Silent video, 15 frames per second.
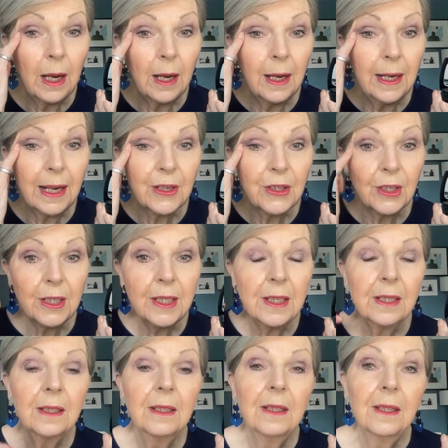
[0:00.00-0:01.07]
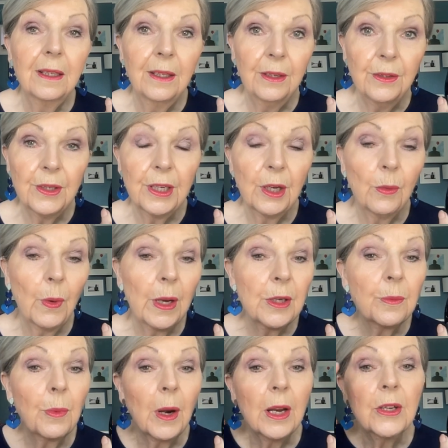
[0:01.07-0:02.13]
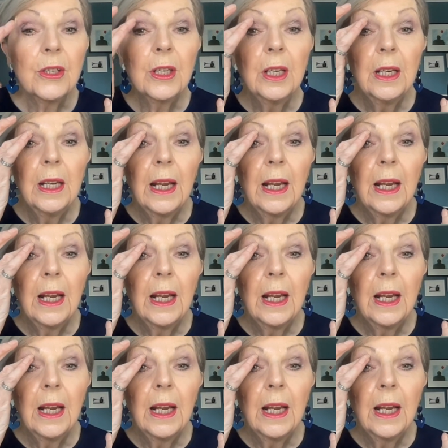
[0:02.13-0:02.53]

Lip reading: eyelashes using a wedge brush.